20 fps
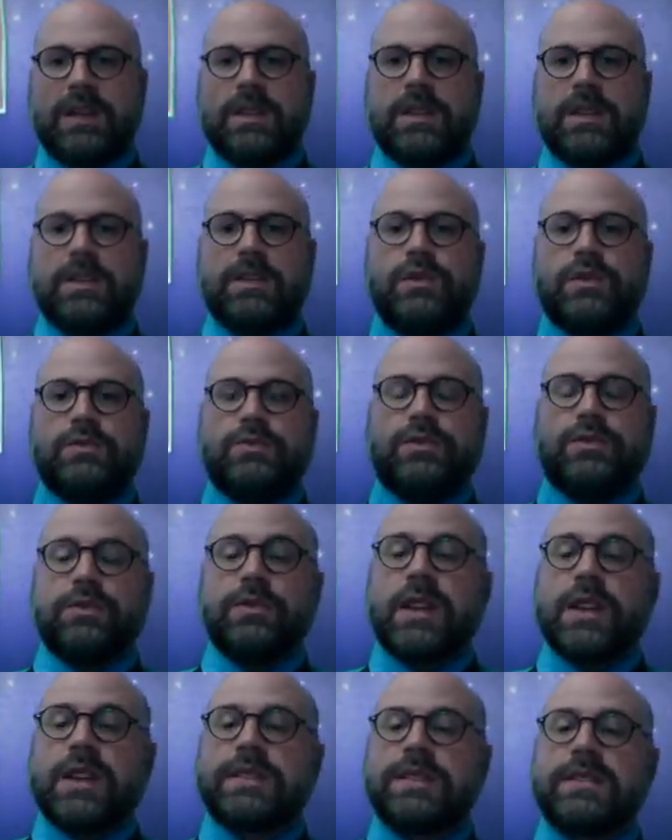You do
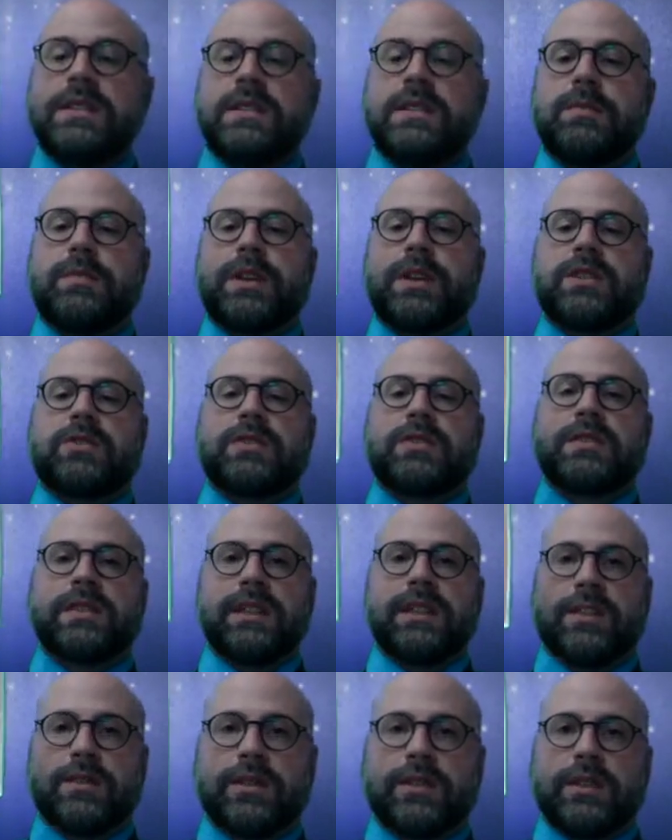not see the pictures
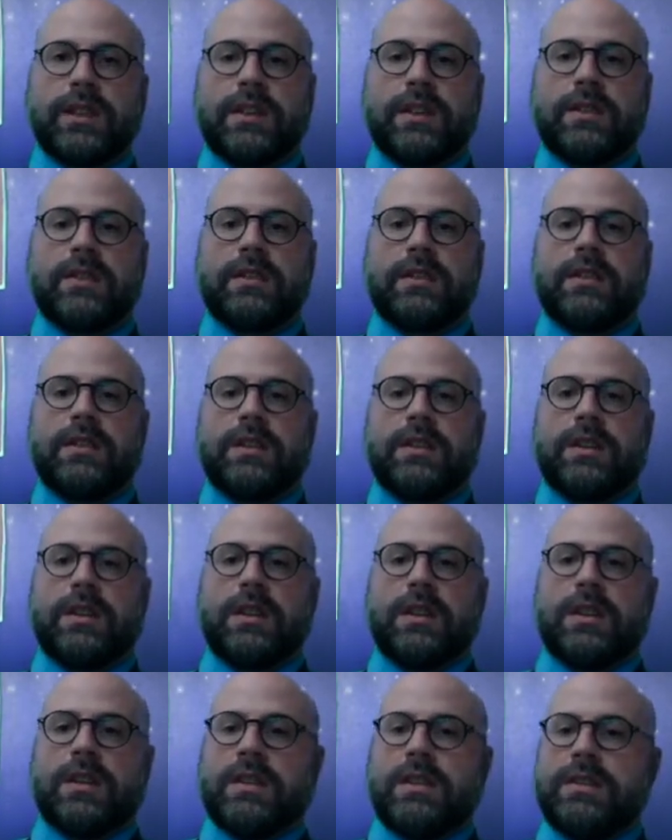literally.
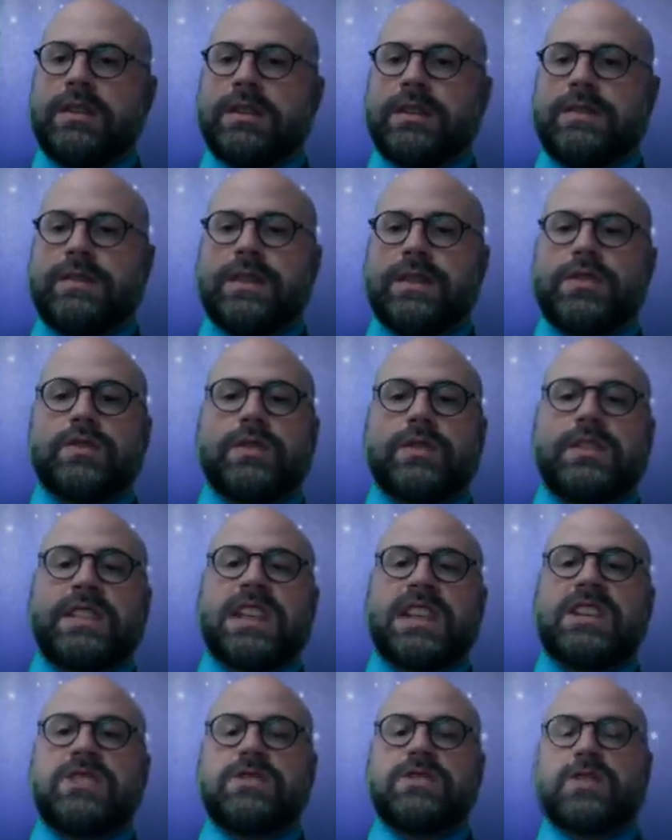These
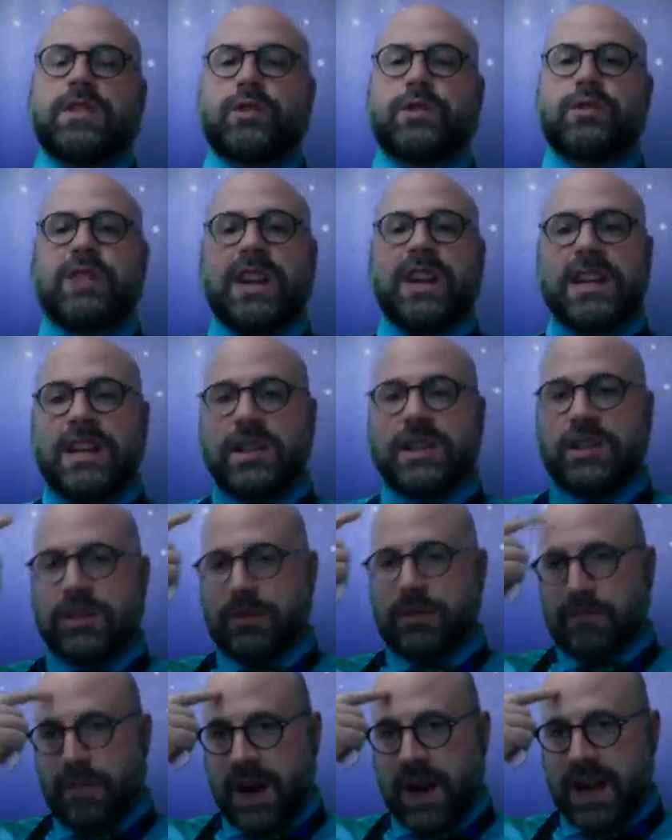visualizations are created in your
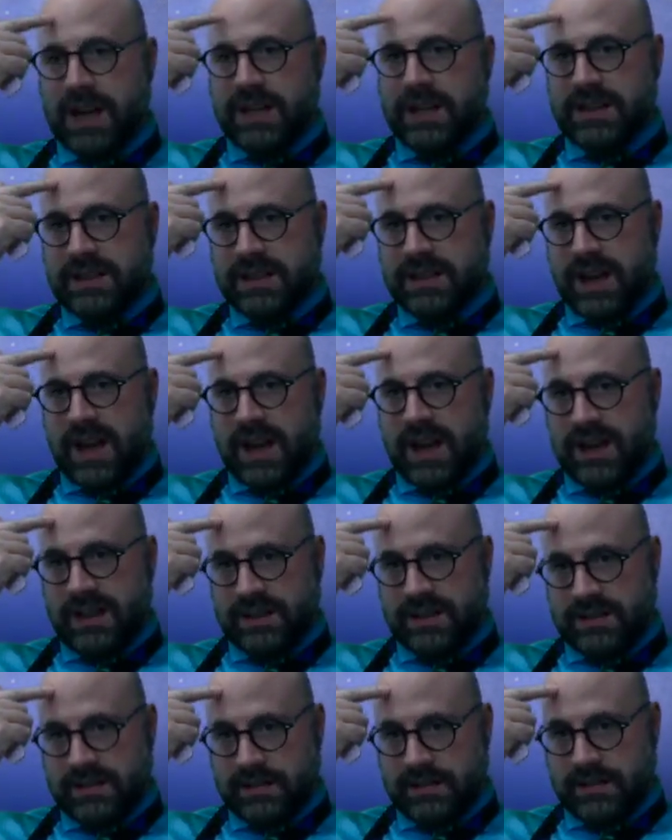mind's
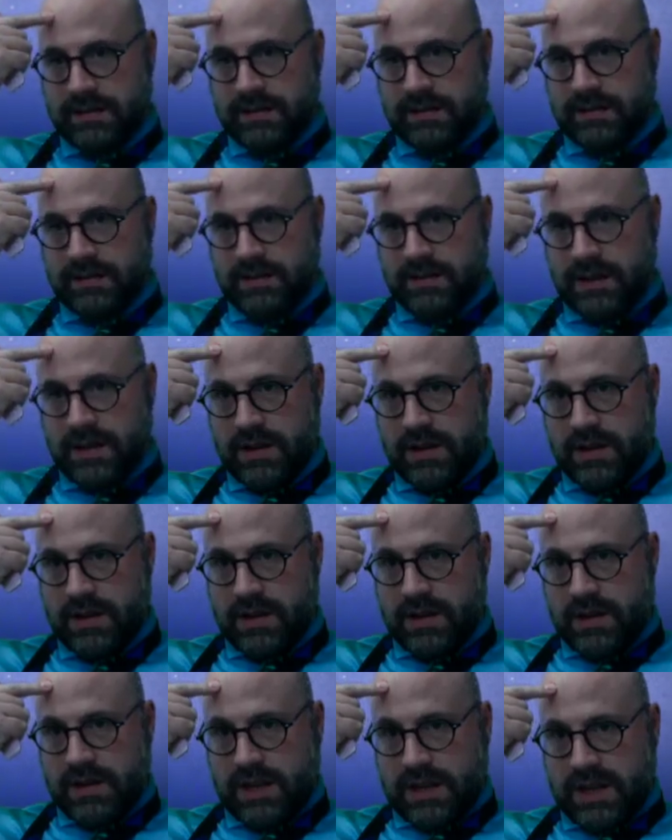eyes.
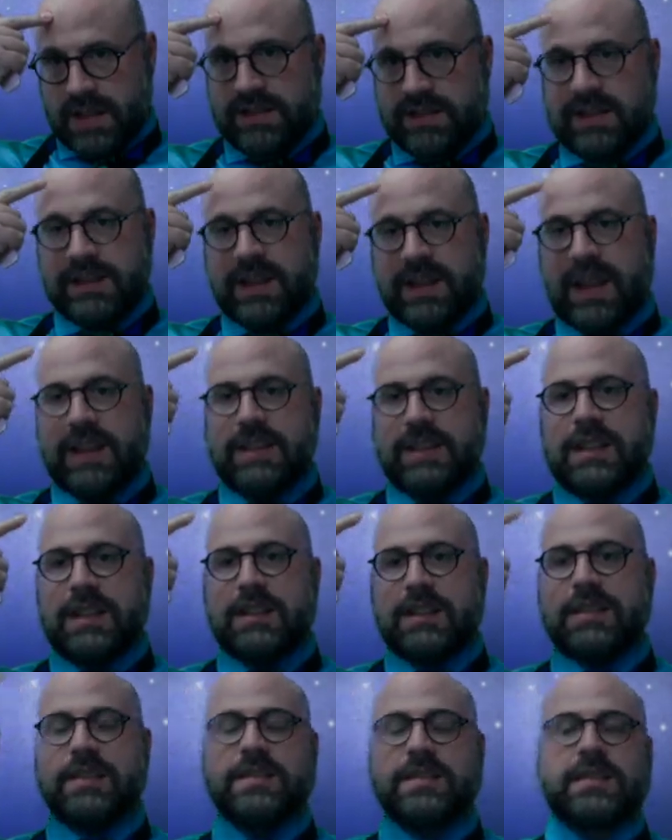As these
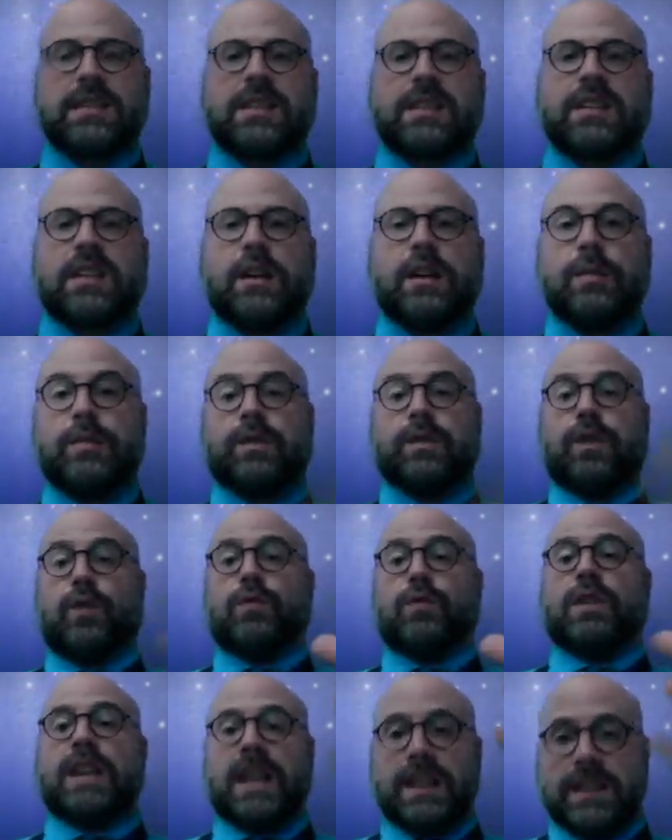ideas come
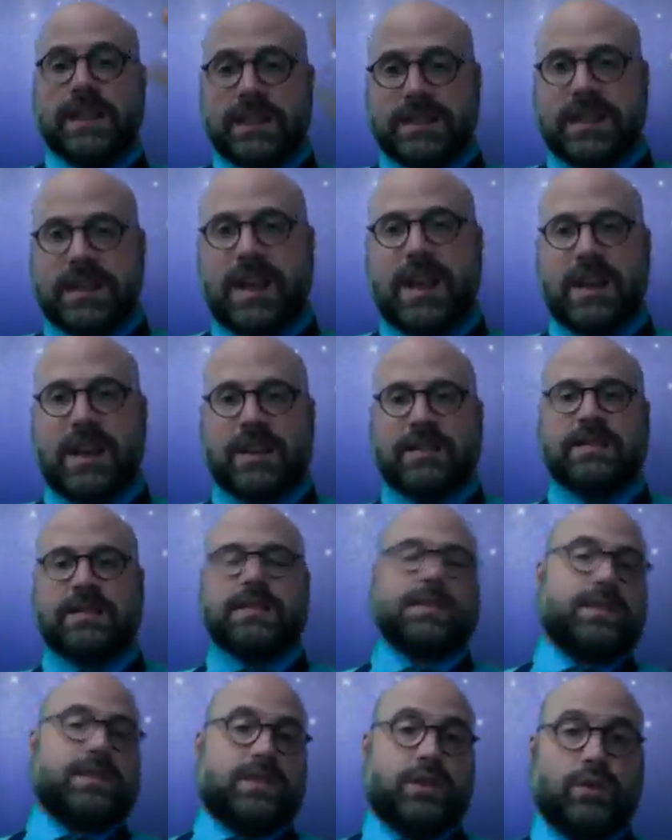forward in the text,
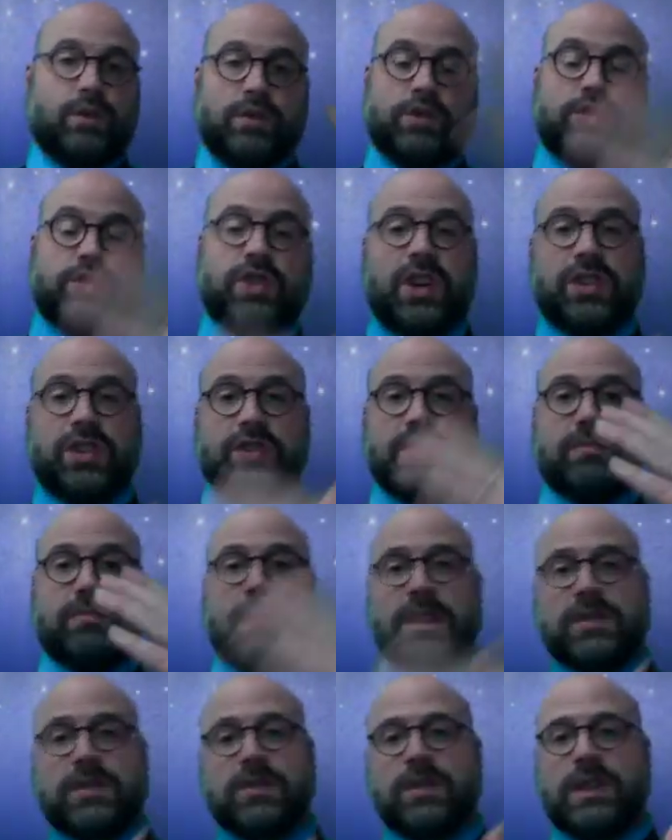you adjust your
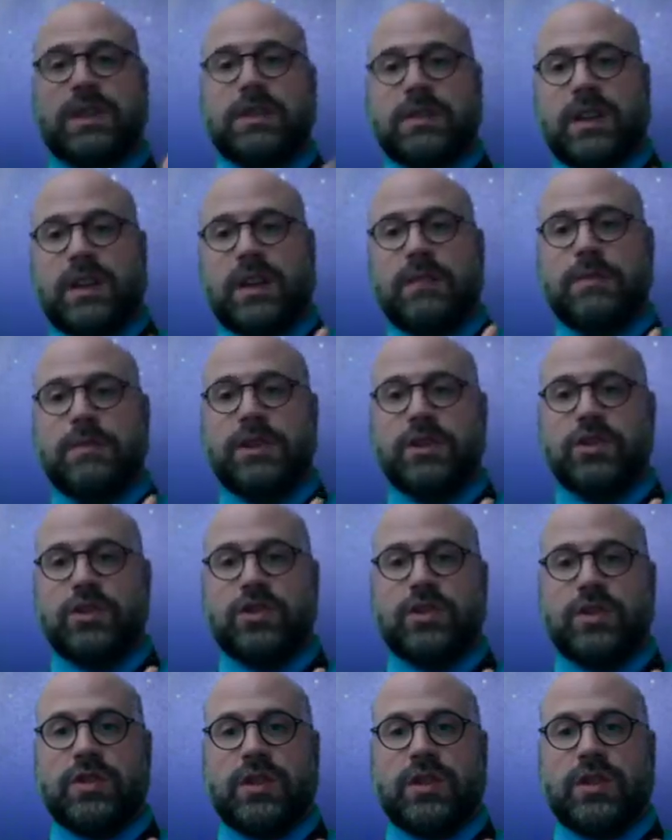mental image.